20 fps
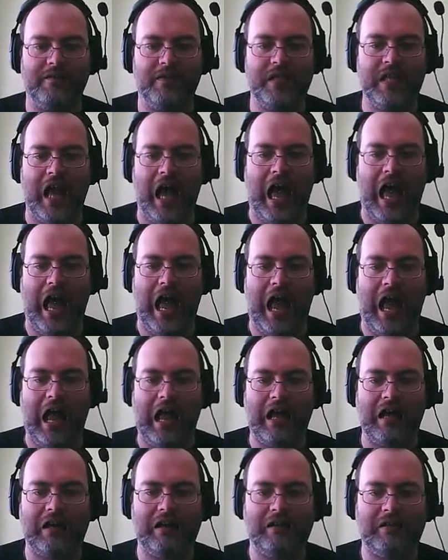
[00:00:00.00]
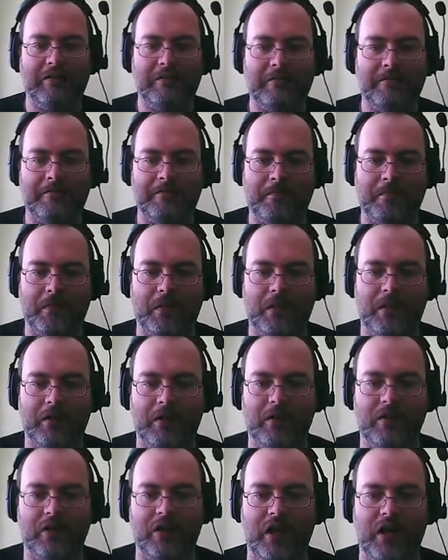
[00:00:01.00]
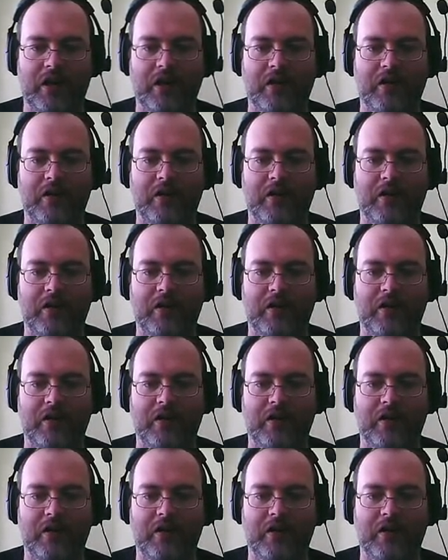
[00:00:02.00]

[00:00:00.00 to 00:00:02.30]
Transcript: Nah! Okay.